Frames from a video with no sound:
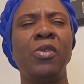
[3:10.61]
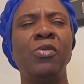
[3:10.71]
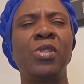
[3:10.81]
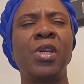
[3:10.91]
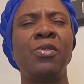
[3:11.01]

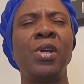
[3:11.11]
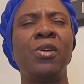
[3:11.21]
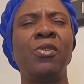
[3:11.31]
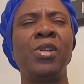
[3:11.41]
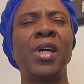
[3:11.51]
You say you are the
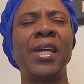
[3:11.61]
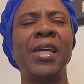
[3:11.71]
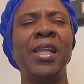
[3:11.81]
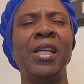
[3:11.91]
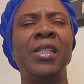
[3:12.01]
God that
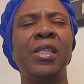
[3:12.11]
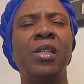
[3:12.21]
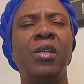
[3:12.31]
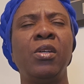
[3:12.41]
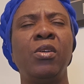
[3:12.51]
healed.
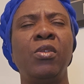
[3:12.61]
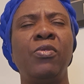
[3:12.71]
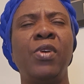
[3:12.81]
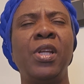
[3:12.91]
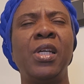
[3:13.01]

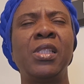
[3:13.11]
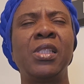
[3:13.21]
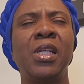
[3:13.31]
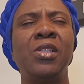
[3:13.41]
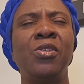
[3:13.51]
Father,
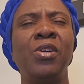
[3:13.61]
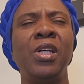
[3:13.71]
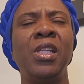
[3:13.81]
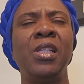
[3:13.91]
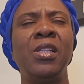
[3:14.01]
send your
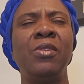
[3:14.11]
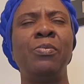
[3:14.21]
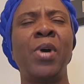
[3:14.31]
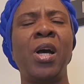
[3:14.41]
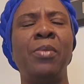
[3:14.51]
healing
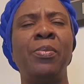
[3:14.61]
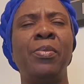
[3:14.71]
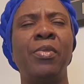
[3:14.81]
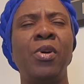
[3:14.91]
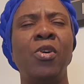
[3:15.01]
balm
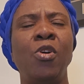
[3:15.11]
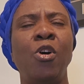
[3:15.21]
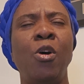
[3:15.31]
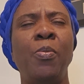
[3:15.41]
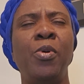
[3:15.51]

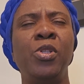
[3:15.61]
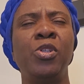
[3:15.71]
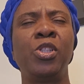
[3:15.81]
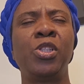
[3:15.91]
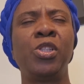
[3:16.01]
upon
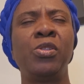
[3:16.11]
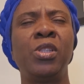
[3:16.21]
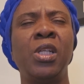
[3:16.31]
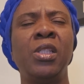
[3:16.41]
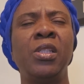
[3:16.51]
your
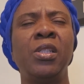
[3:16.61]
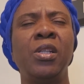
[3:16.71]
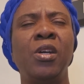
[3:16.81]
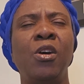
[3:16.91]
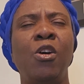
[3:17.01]
children,
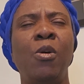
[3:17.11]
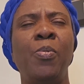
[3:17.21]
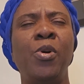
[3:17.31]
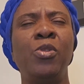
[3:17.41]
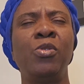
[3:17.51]

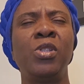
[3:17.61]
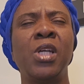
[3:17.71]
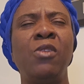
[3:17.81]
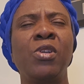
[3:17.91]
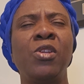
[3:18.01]
upon those
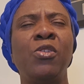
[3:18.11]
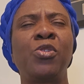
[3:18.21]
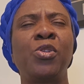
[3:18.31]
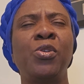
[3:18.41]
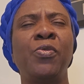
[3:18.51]
that are looking
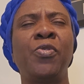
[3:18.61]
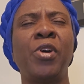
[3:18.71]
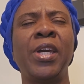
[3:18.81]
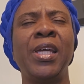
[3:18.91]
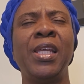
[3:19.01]
unto you
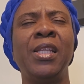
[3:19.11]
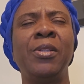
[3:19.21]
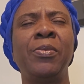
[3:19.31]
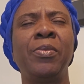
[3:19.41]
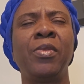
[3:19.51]
for healing.
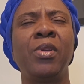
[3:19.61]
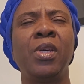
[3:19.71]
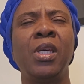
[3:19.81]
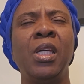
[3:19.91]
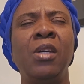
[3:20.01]

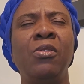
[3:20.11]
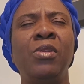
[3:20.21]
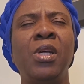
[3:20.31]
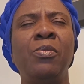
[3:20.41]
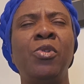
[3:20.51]
Heal
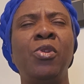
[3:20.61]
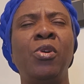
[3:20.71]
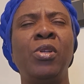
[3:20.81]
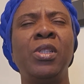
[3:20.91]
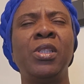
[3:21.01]
them, O
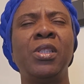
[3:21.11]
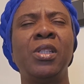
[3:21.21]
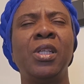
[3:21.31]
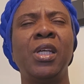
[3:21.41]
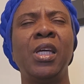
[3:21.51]
Lord.
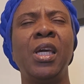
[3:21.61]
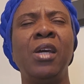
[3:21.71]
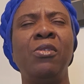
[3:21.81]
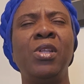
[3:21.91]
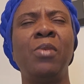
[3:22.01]

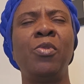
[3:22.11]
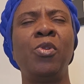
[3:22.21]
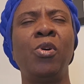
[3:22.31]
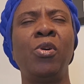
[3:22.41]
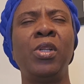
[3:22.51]
Heal them, O
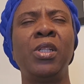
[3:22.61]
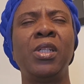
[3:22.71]
Lord.